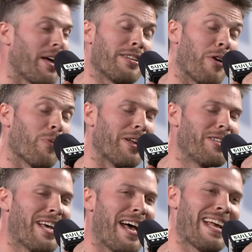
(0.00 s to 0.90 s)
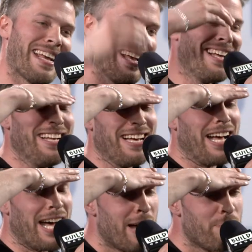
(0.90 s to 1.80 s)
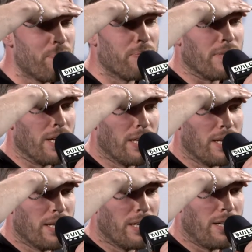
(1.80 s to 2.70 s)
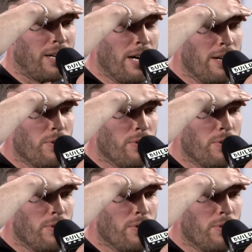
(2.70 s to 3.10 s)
that I don't want to take. I